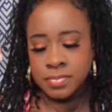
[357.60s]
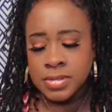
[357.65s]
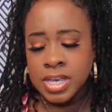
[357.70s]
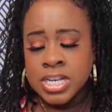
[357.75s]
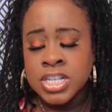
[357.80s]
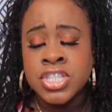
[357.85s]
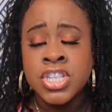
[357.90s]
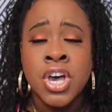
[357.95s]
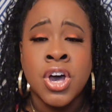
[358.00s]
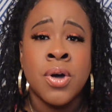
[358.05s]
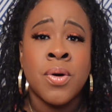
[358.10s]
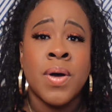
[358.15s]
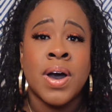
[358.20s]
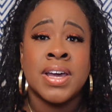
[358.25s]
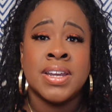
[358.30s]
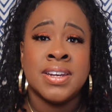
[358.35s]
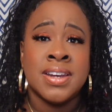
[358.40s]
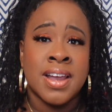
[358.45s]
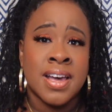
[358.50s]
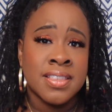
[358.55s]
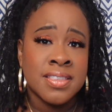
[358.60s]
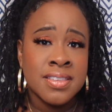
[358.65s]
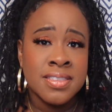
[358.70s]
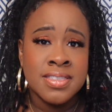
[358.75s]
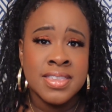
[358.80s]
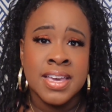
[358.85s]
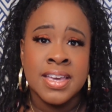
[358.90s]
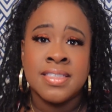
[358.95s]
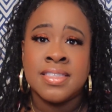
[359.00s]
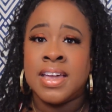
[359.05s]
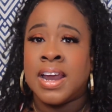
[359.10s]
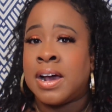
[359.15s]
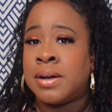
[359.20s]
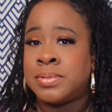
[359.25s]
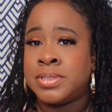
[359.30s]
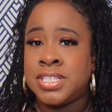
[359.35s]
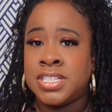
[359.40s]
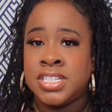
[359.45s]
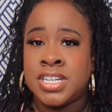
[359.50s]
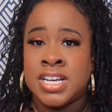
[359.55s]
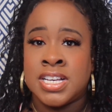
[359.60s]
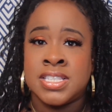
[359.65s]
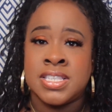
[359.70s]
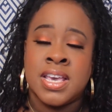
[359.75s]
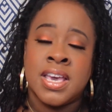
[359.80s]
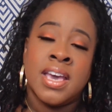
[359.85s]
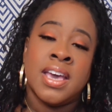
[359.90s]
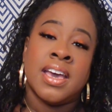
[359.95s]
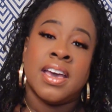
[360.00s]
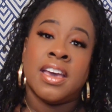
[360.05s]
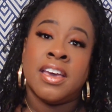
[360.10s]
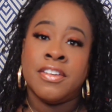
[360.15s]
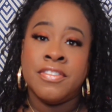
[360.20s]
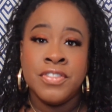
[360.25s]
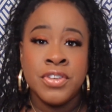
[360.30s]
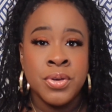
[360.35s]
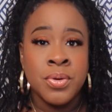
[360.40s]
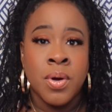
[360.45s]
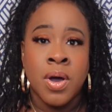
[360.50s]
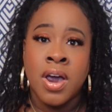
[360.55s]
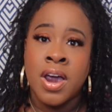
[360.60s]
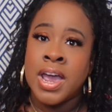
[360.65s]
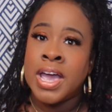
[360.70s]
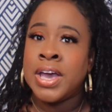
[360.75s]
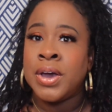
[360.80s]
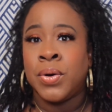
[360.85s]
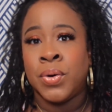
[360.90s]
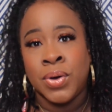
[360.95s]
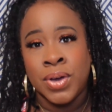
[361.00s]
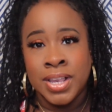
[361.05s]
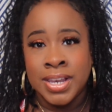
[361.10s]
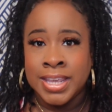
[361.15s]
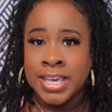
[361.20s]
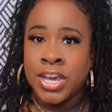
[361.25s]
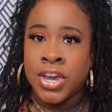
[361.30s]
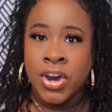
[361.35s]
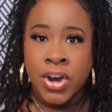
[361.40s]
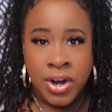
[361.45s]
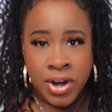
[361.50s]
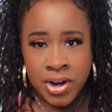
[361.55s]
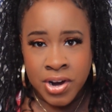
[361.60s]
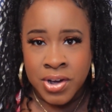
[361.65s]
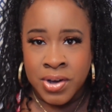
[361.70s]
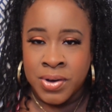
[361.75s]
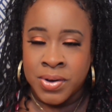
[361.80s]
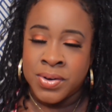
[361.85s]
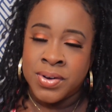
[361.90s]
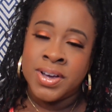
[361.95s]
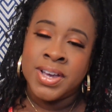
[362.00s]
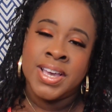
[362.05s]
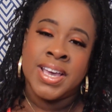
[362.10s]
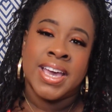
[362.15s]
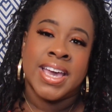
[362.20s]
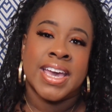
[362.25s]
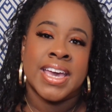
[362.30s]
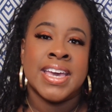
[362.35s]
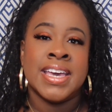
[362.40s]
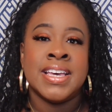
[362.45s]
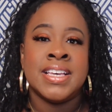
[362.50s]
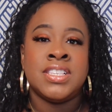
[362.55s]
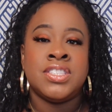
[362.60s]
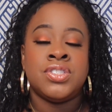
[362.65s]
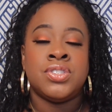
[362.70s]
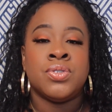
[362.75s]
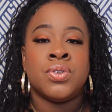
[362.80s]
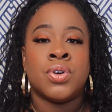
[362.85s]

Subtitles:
So another thing that I would suggest, if you are an oily girl, is to